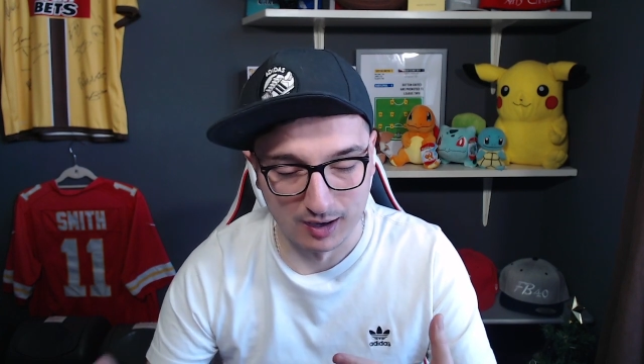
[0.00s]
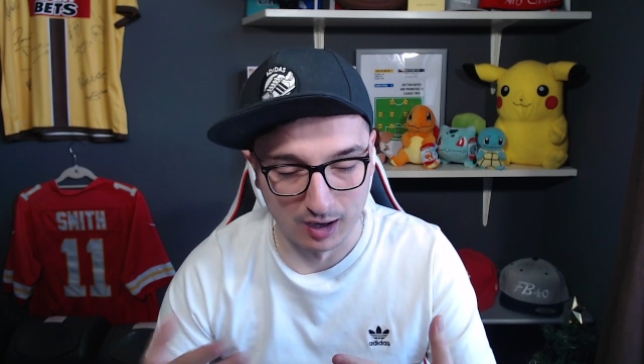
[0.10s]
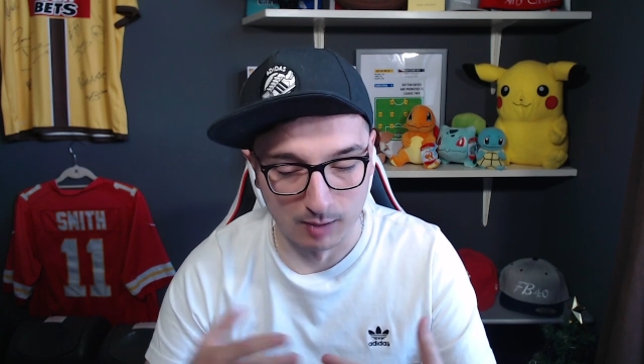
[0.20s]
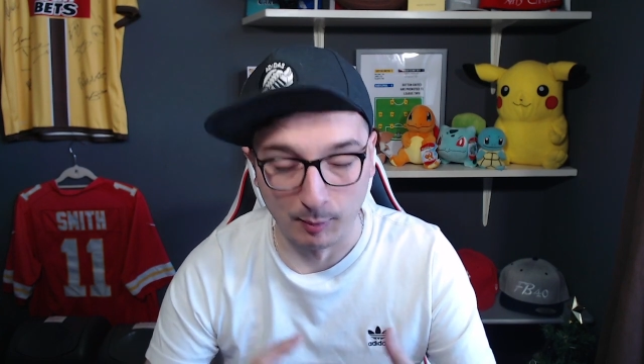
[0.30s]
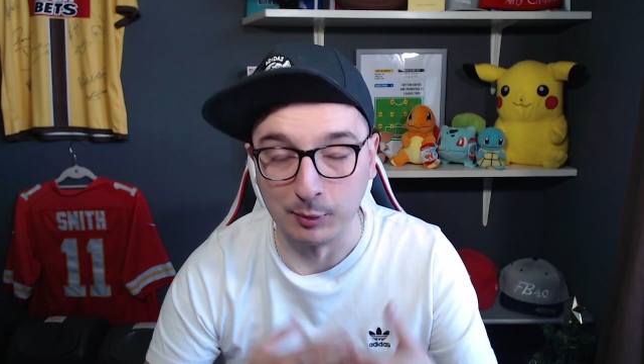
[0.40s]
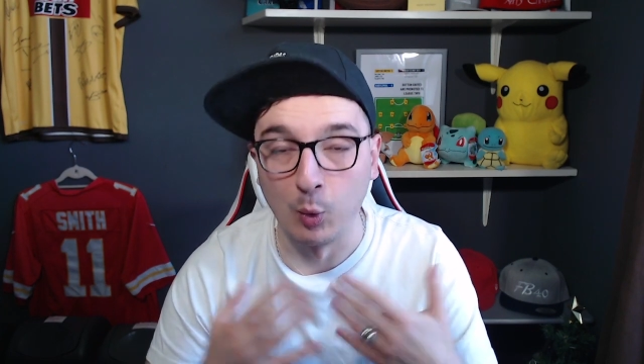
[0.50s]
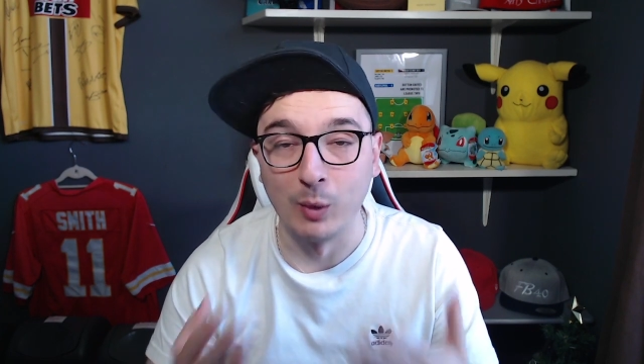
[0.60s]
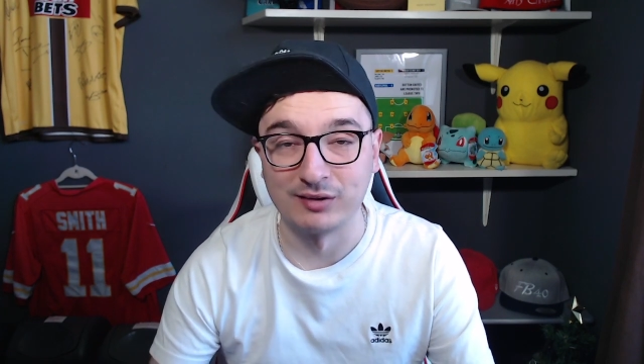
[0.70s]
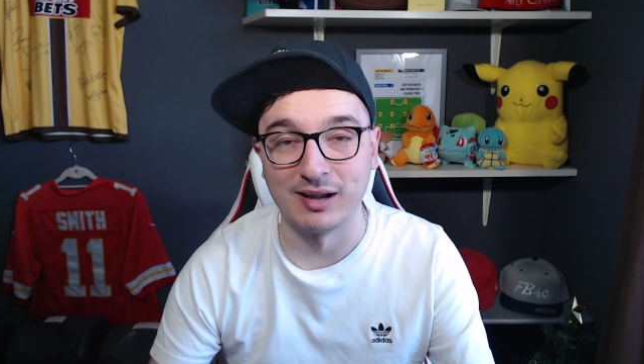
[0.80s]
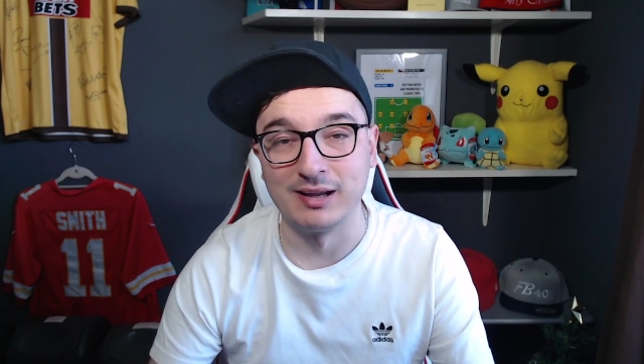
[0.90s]
And we
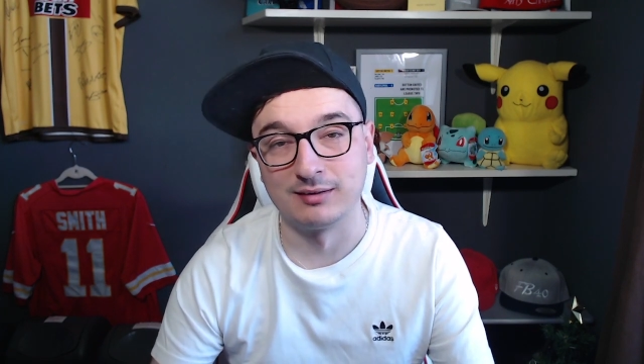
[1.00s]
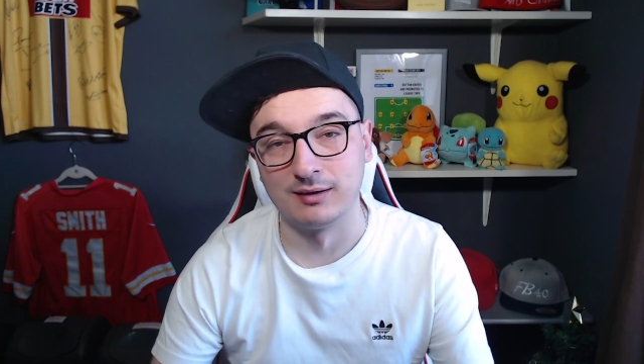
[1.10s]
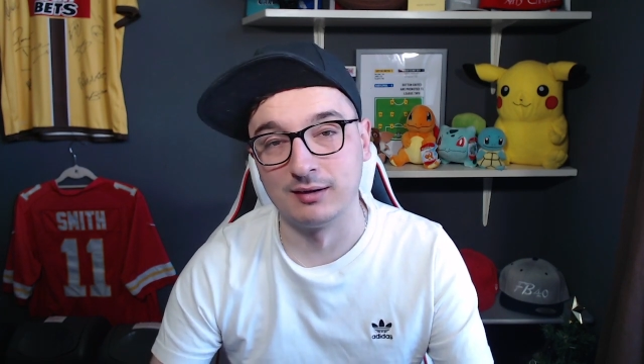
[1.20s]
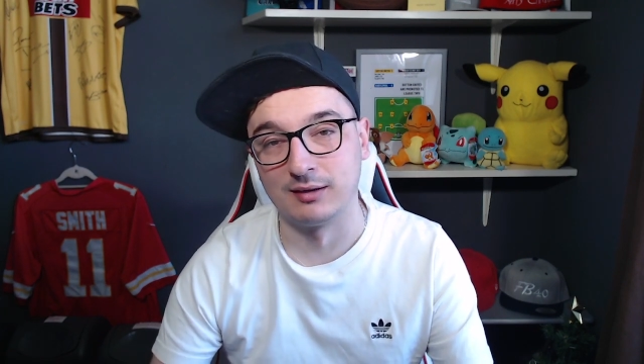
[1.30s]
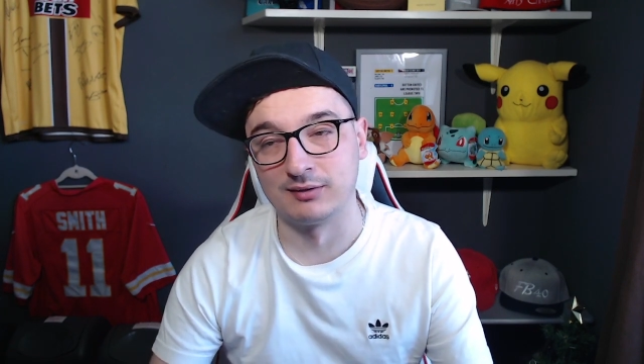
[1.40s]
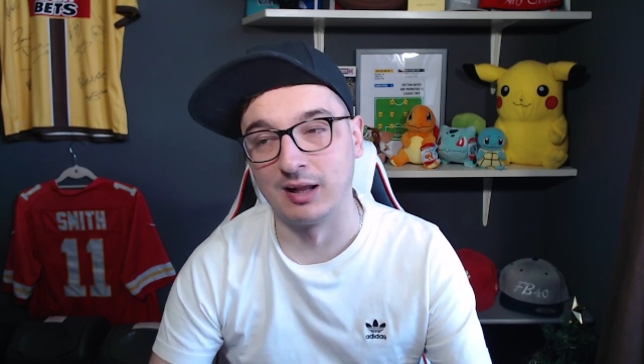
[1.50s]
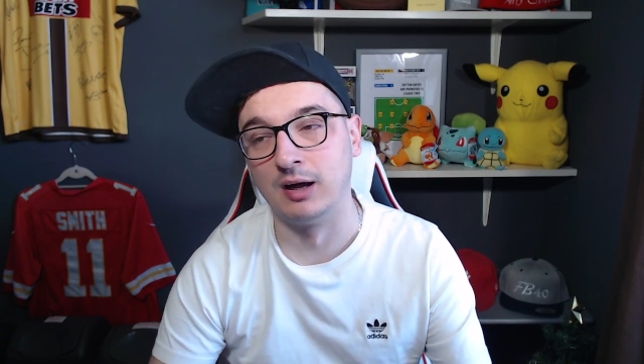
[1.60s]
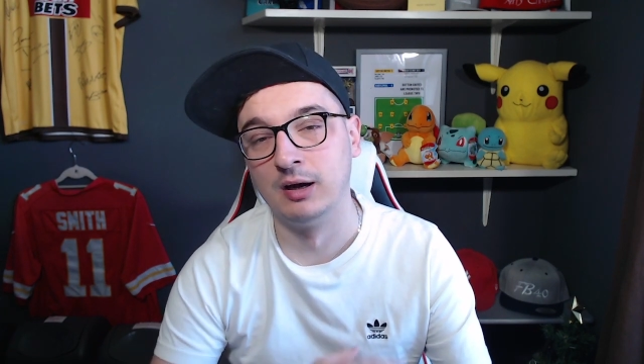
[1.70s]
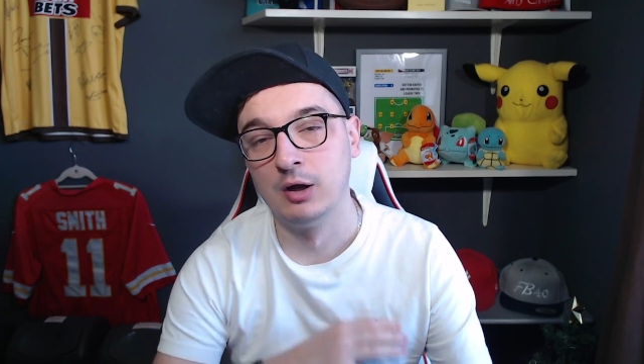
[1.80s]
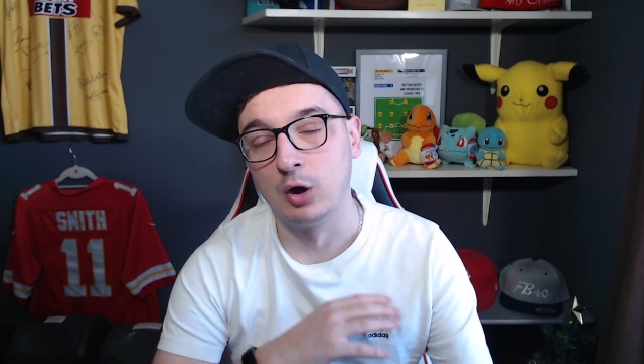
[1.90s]
always say to the seller,